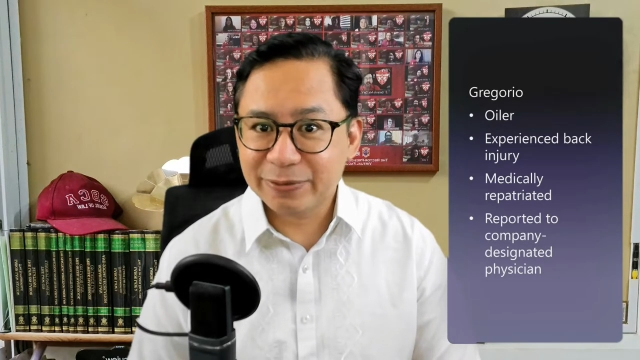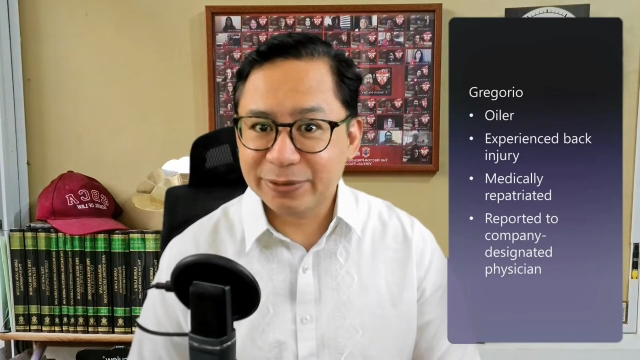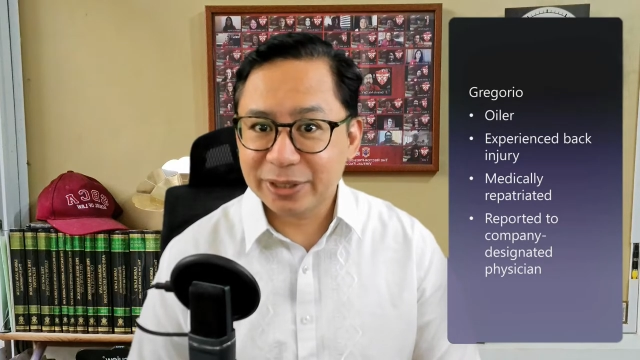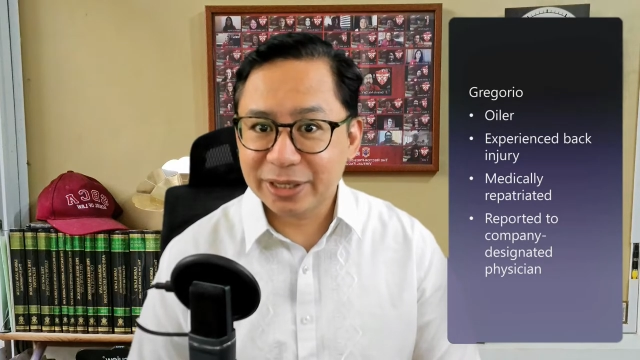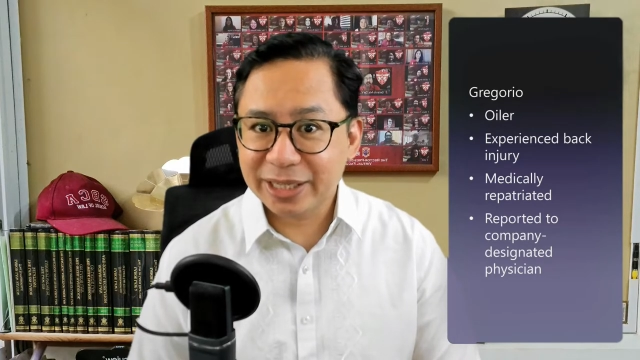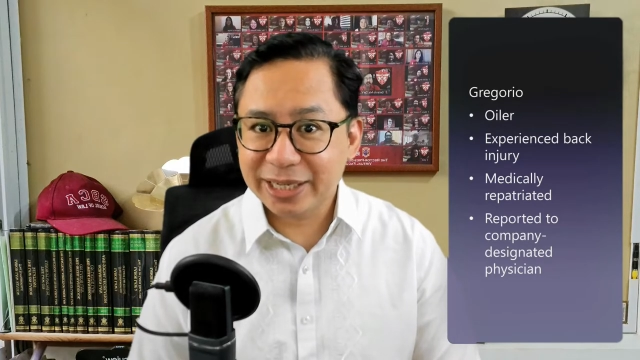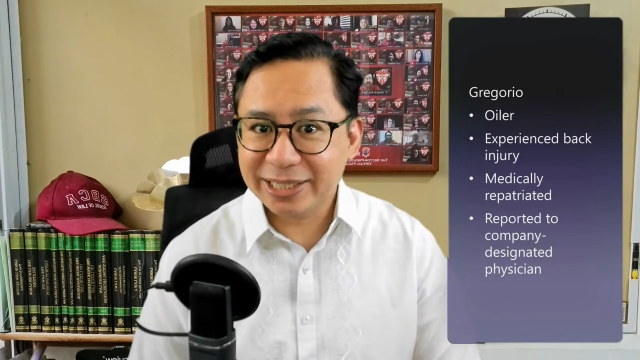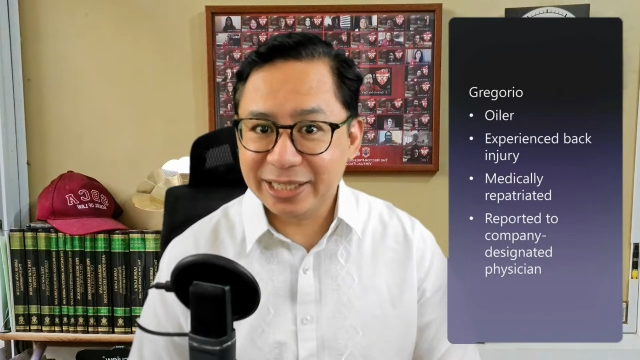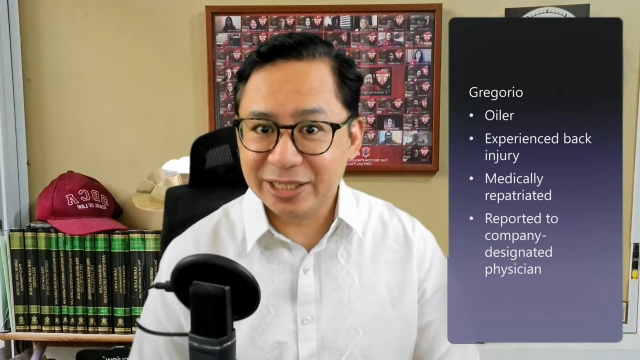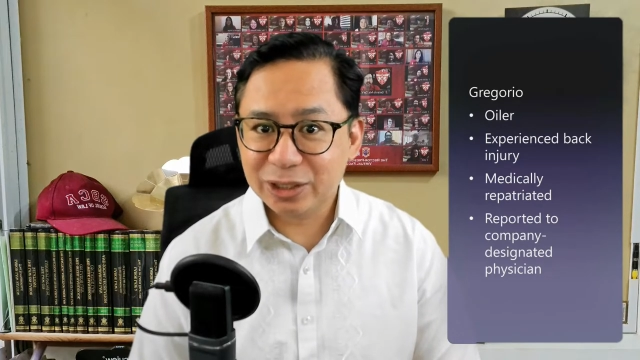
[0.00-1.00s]
After running a
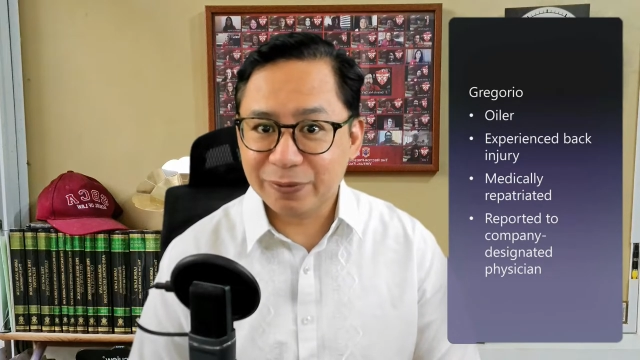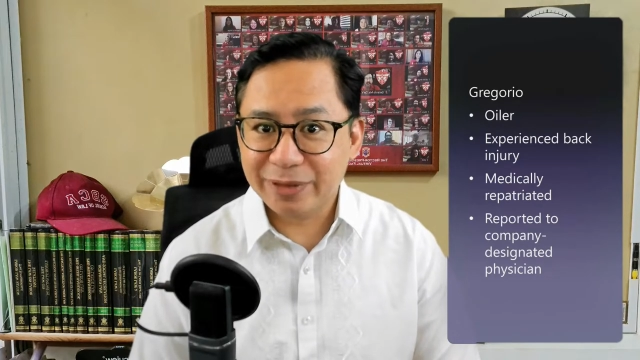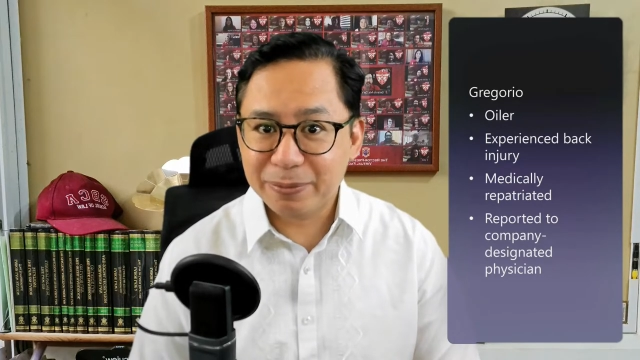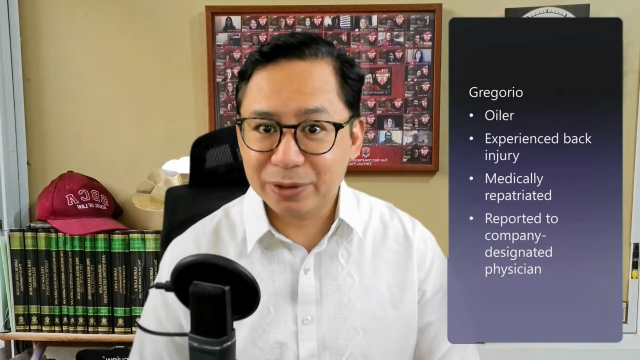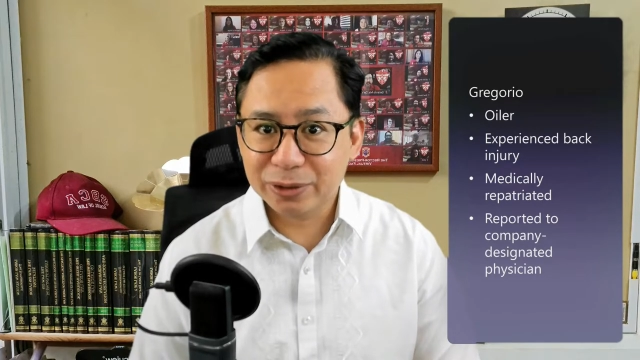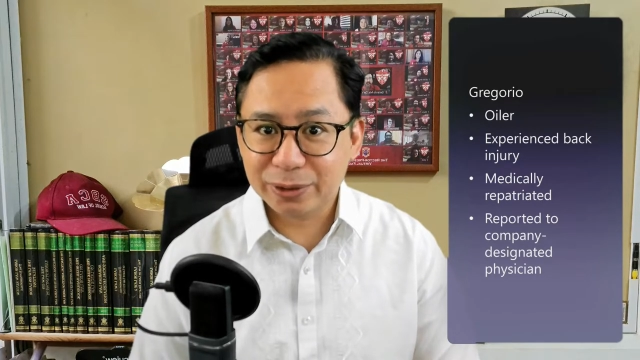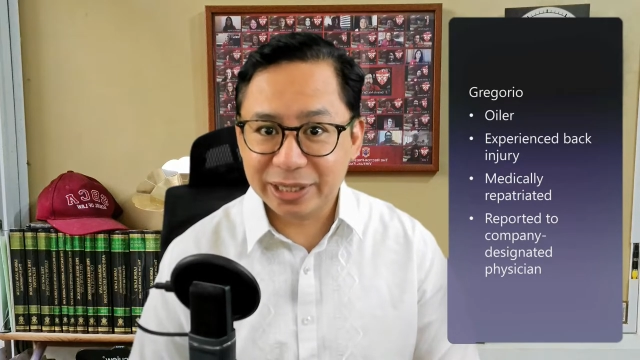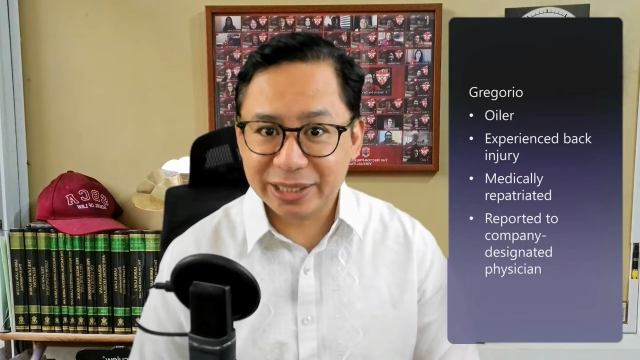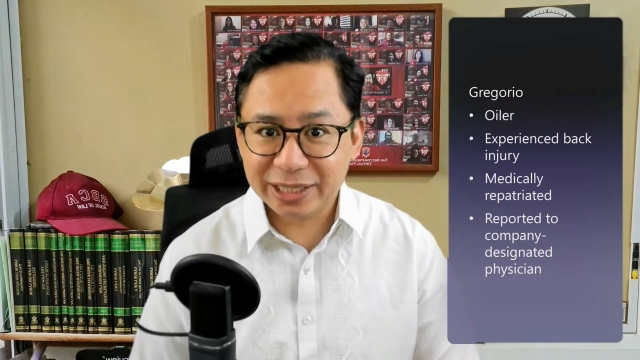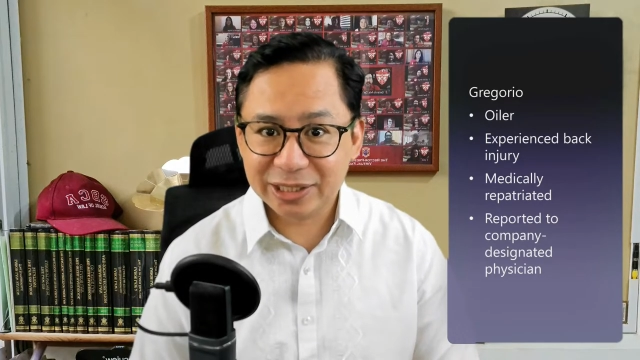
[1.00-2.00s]
series of
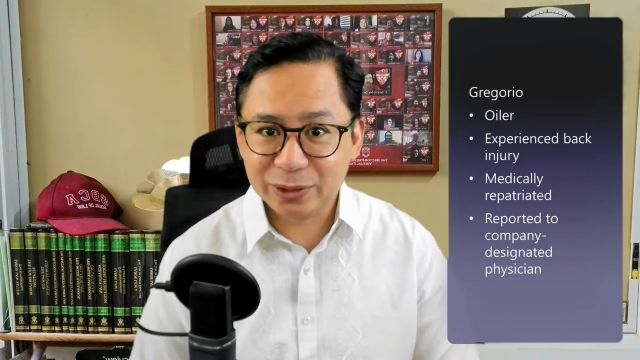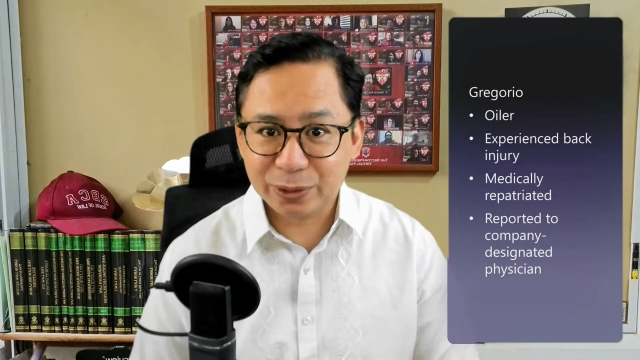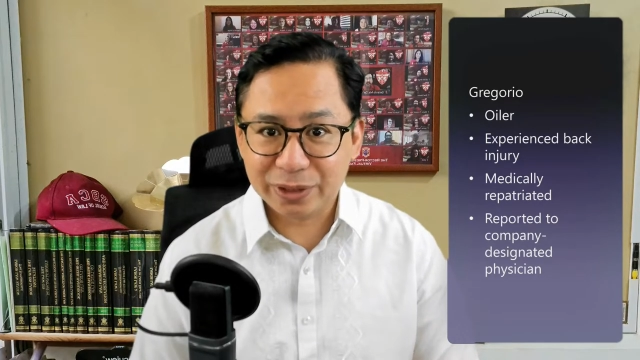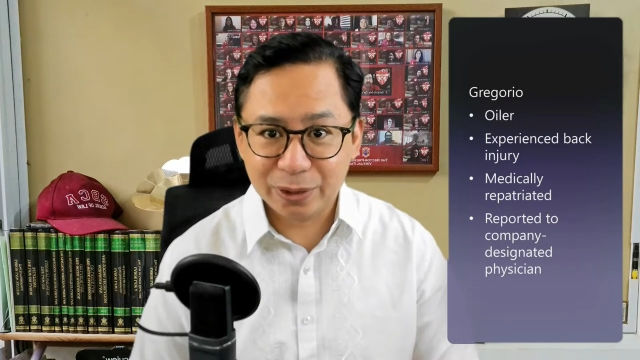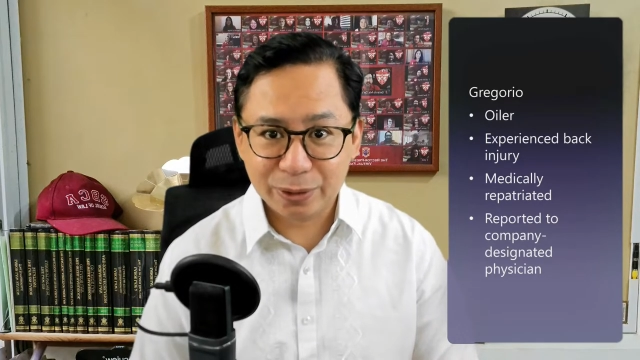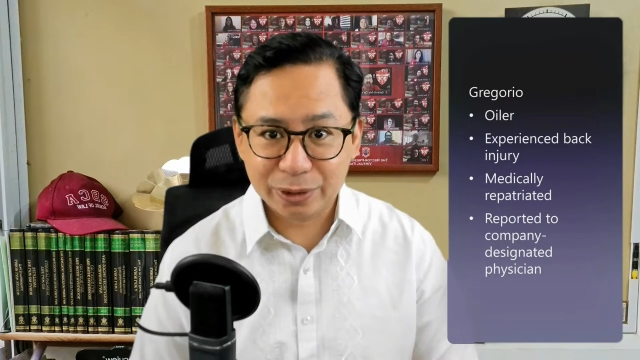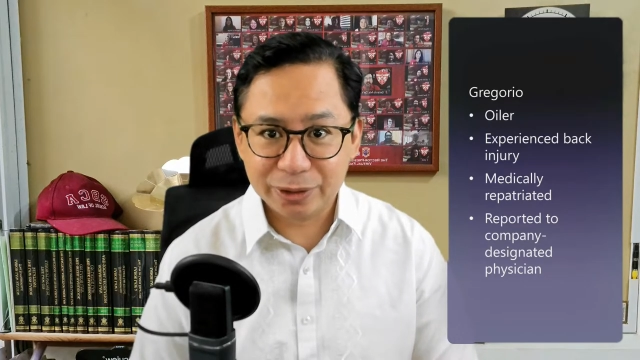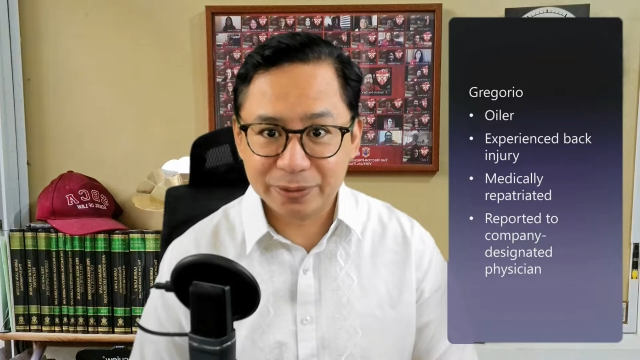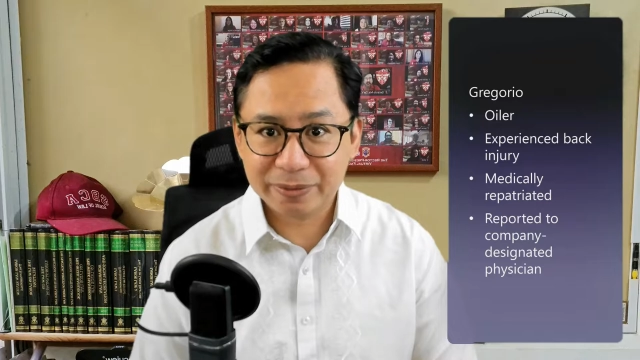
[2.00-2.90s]
laboratory tests on Gregorio,